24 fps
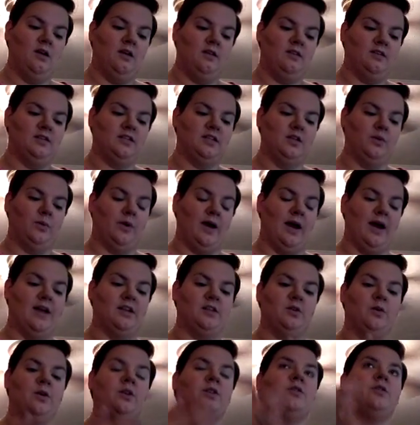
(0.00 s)
this is the way I
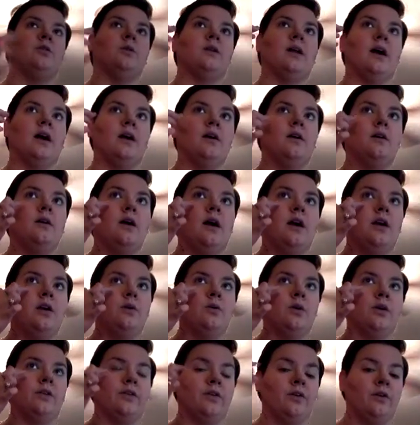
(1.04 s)
do it. You do it how you
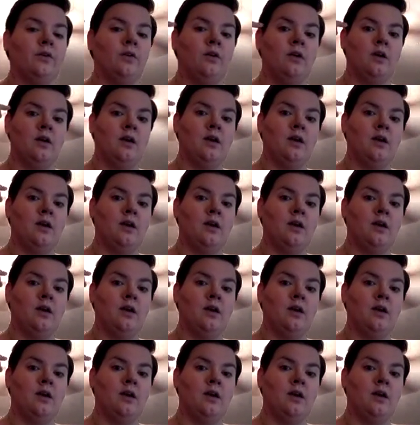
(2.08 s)
want to.